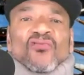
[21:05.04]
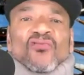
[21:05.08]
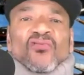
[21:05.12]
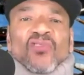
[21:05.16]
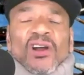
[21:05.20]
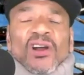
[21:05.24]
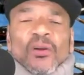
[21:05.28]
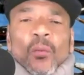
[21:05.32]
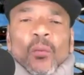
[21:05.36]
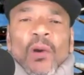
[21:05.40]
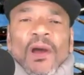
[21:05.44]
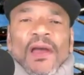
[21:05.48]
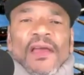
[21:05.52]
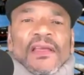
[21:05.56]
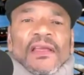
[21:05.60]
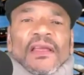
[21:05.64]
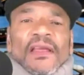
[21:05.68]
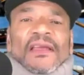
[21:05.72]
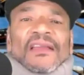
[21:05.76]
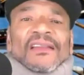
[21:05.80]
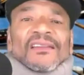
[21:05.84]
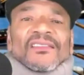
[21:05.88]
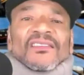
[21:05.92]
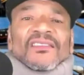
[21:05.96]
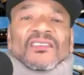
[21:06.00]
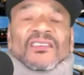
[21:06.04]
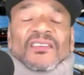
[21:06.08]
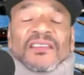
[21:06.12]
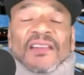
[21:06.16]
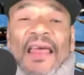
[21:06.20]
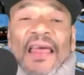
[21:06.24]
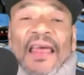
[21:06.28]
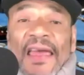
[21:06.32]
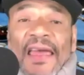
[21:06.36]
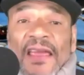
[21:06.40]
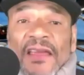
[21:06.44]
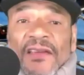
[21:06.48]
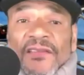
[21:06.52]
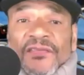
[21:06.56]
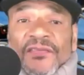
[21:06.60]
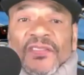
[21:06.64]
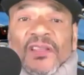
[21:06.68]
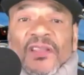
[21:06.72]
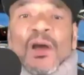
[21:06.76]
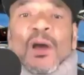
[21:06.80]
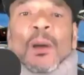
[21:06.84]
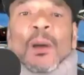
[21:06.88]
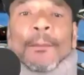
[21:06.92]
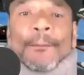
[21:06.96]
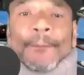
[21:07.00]
Runaway enslaved
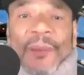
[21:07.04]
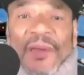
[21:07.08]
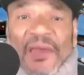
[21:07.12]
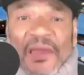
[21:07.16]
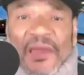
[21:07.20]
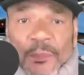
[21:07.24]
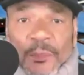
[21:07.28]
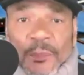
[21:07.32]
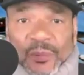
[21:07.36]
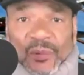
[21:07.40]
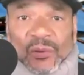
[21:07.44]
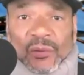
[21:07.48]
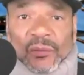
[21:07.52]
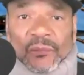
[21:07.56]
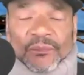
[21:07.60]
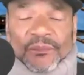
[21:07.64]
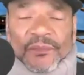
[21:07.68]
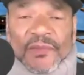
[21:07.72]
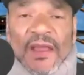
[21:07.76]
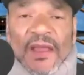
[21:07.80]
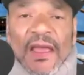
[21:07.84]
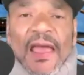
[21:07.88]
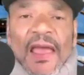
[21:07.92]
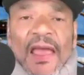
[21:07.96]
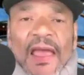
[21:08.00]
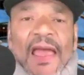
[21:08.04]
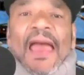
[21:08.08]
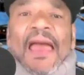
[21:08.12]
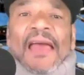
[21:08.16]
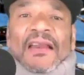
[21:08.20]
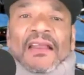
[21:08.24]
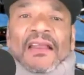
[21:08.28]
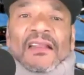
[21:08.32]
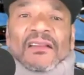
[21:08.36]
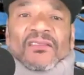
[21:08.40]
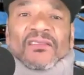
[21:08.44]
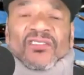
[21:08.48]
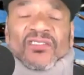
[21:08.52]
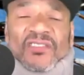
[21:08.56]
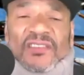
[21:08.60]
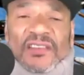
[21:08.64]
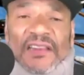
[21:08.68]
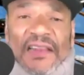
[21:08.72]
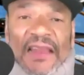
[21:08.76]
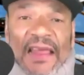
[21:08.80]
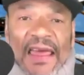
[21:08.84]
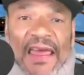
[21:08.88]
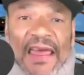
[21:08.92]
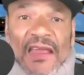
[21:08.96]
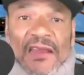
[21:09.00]
people and
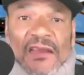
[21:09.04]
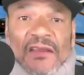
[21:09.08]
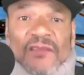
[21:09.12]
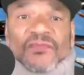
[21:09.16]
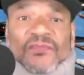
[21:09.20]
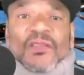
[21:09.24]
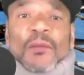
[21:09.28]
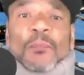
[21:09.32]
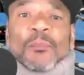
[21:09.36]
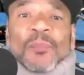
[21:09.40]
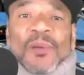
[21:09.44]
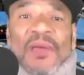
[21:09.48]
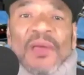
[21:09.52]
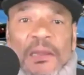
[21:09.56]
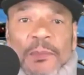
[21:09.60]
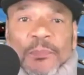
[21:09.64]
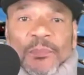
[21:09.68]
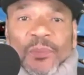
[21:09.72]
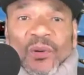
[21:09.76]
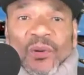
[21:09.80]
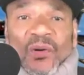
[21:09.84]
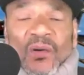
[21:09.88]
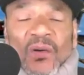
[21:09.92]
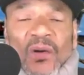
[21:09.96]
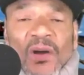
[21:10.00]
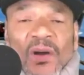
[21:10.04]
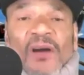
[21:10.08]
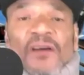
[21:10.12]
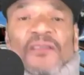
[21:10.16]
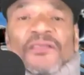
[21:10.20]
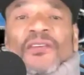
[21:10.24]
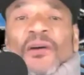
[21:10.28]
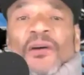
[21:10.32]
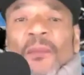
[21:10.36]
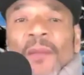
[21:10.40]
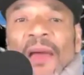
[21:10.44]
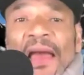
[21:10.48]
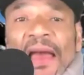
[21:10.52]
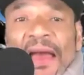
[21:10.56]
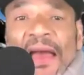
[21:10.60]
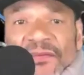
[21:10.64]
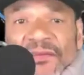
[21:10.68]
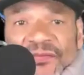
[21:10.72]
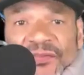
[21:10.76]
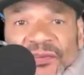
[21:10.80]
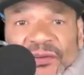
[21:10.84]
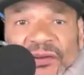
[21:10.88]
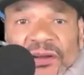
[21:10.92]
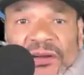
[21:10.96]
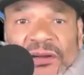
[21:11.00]
enslaved people from
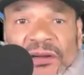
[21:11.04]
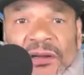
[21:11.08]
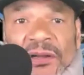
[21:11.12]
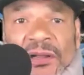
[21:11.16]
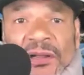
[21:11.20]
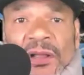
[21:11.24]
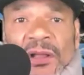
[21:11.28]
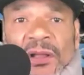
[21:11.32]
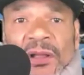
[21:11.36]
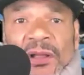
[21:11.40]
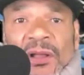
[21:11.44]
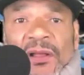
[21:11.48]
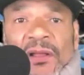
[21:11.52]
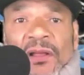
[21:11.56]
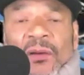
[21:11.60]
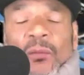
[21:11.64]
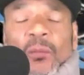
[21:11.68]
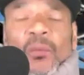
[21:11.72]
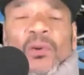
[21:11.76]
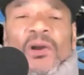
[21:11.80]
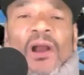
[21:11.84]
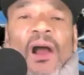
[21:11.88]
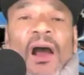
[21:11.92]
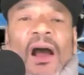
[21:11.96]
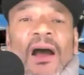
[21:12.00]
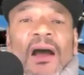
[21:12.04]
Africa would